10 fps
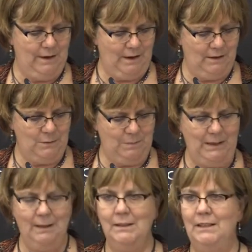are to be
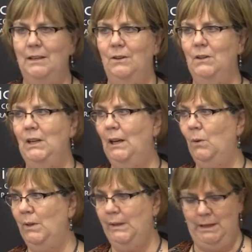considered
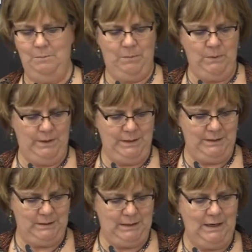equally
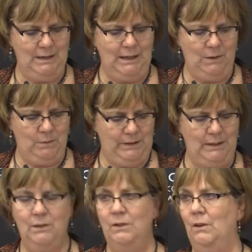important and equally
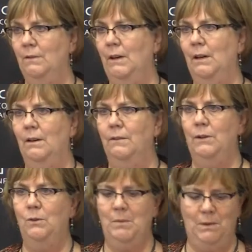deserving of
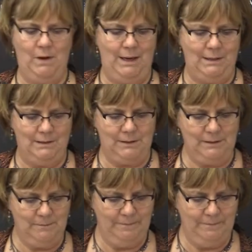human rights.